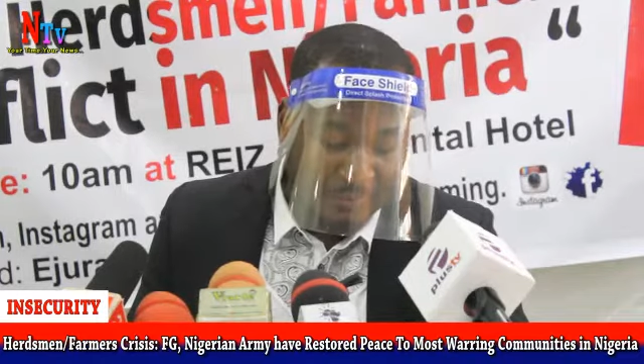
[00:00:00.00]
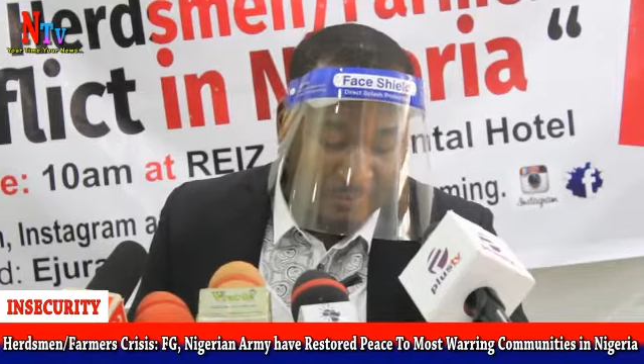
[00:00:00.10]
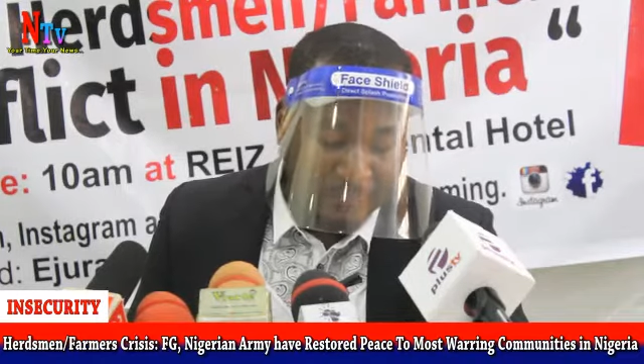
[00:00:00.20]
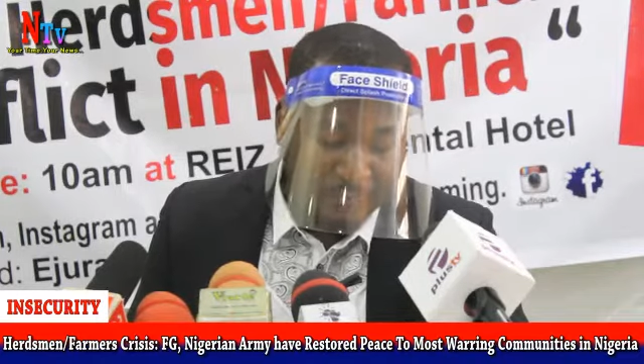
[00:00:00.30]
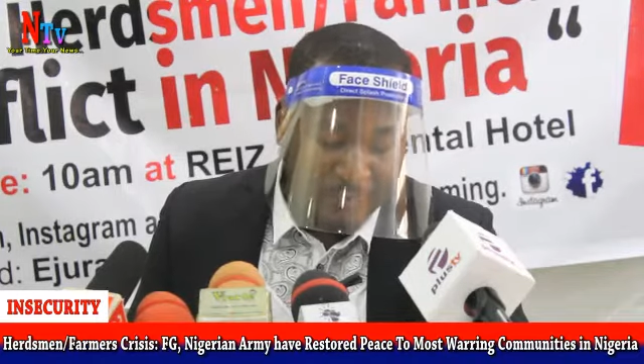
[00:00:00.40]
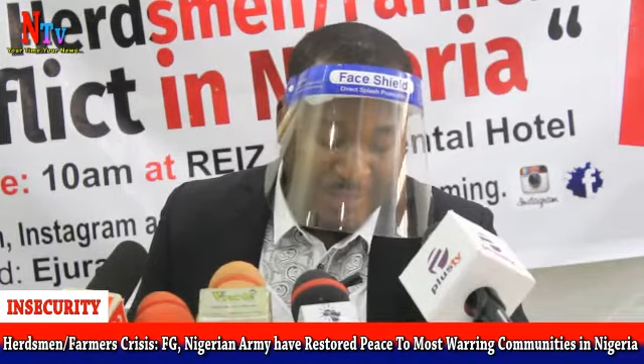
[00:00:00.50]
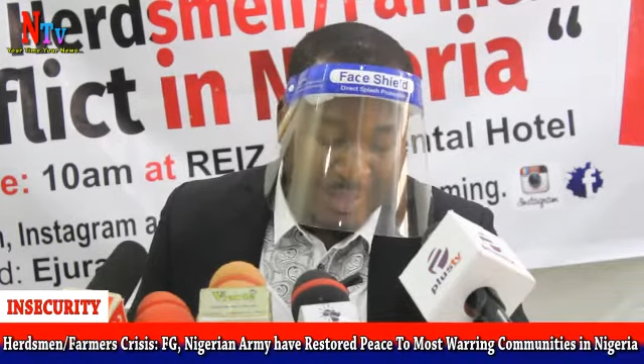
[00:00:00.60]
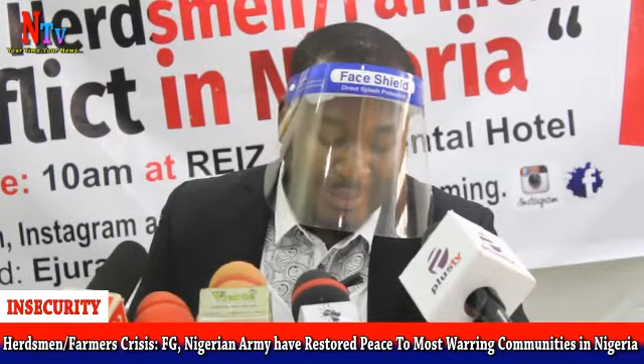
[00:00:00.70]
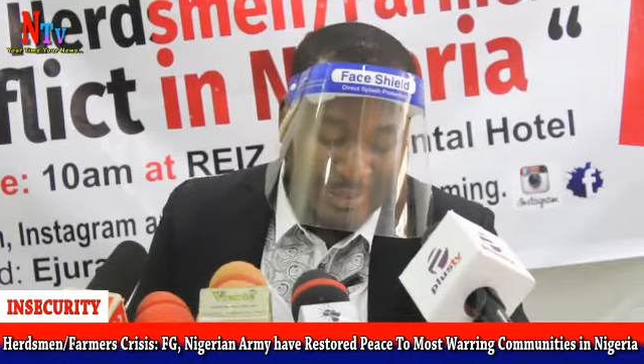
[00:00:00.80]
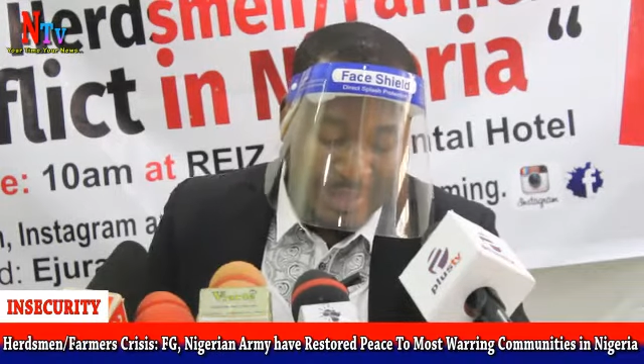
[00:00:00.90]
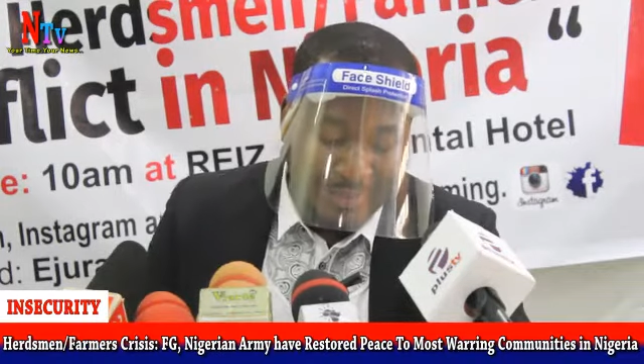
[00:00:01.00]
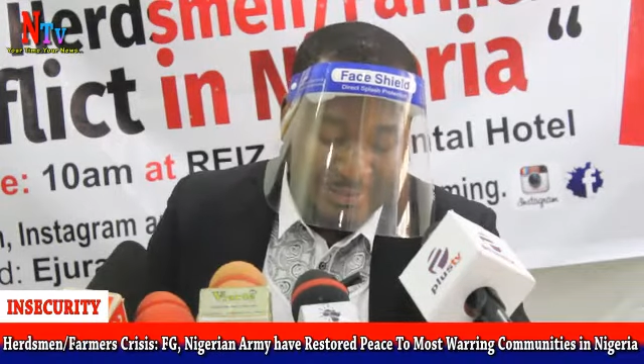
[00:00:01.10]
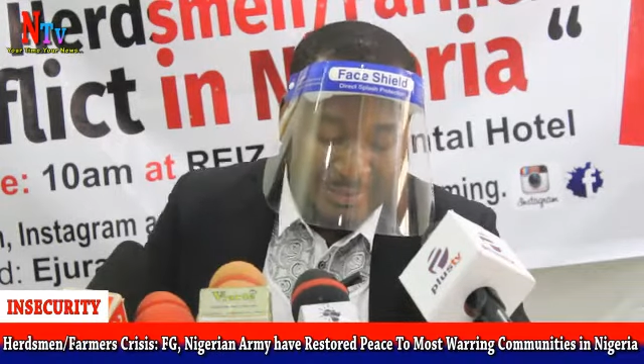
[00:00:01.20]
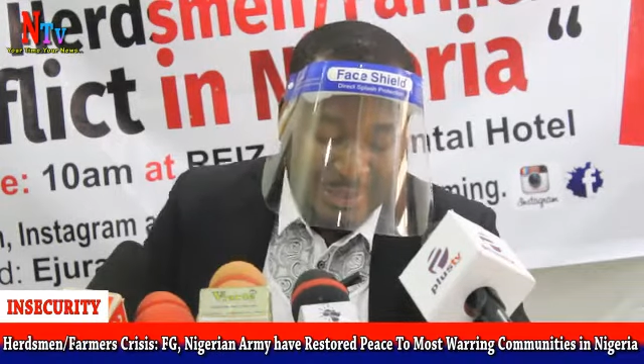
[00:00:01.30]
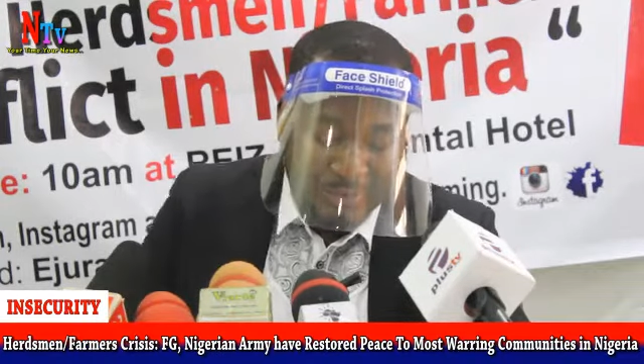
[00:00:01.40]
for an alleged
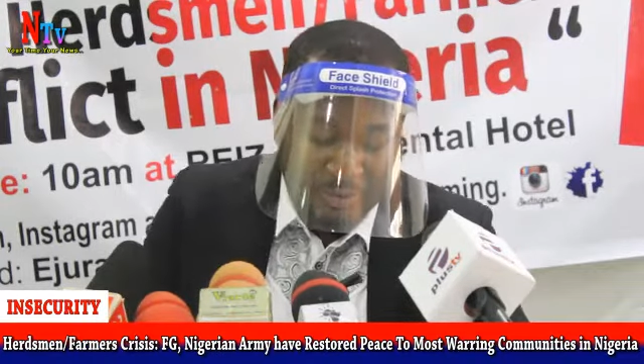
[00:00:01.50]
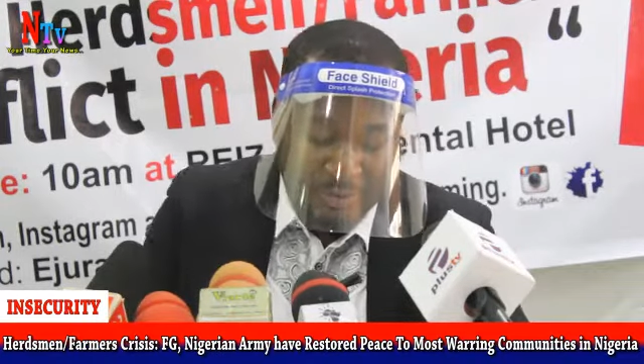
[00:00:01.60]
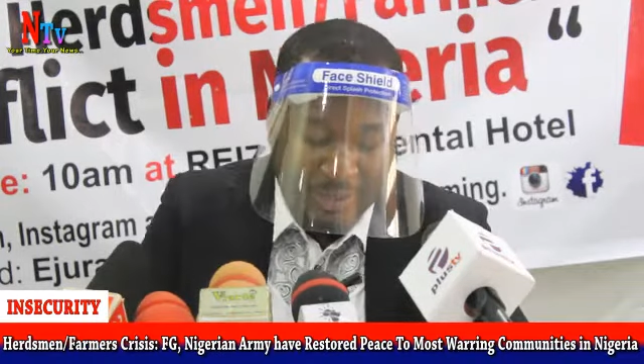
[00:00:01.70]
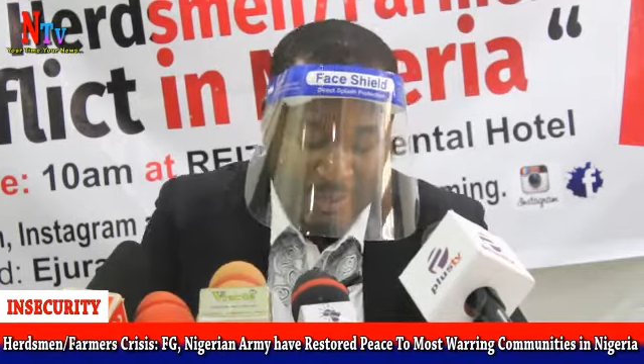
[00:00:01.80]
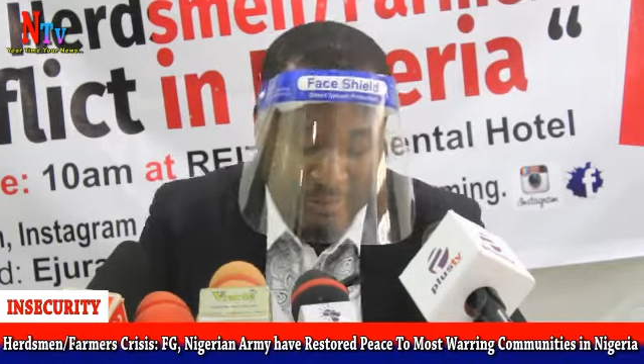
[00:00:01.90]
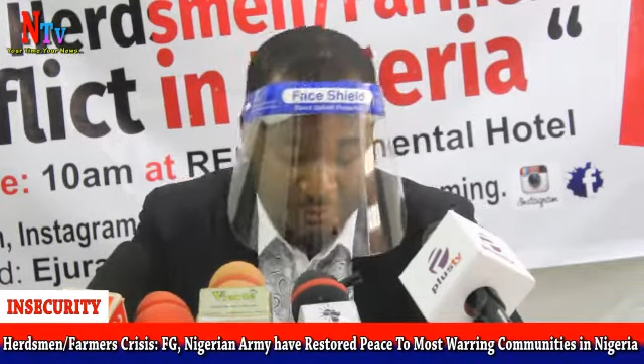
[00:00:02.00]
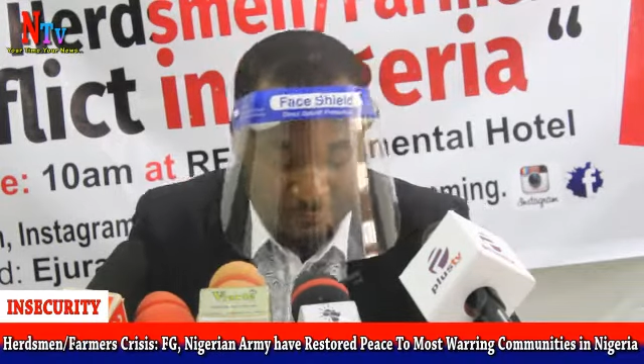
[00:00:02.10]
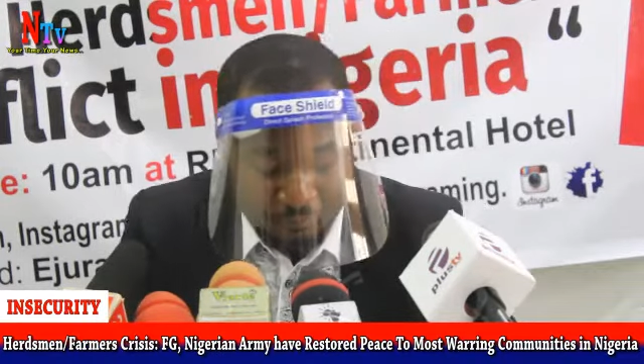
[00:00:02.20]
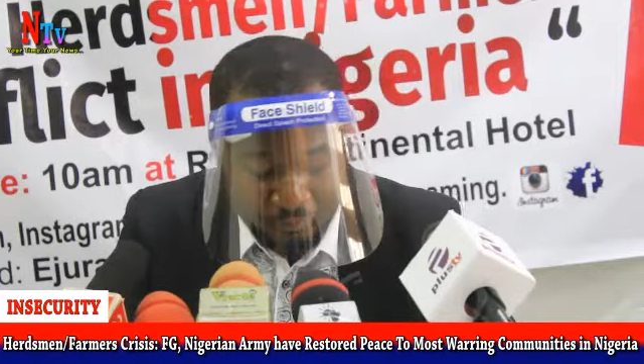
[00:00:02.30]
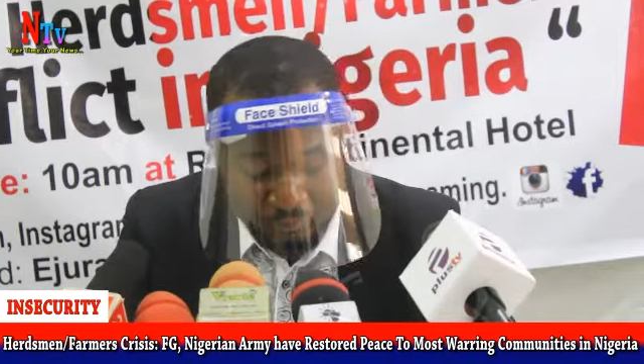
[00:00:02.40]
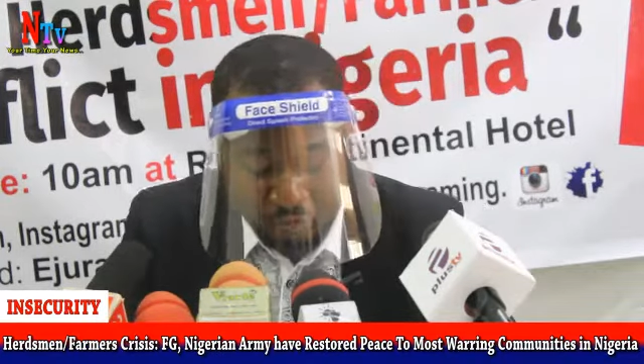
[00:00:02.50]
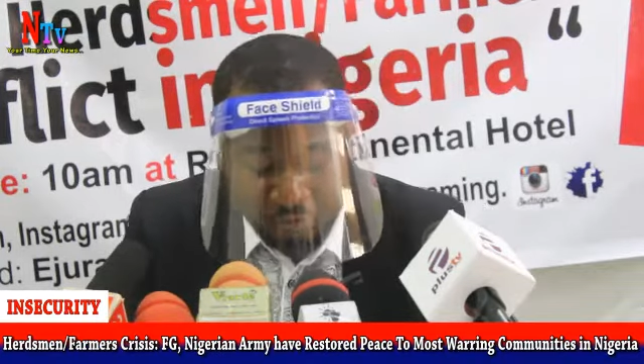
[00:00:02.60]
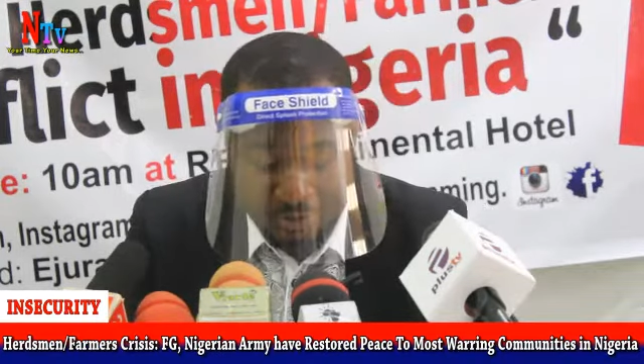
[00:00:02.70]
genocide must be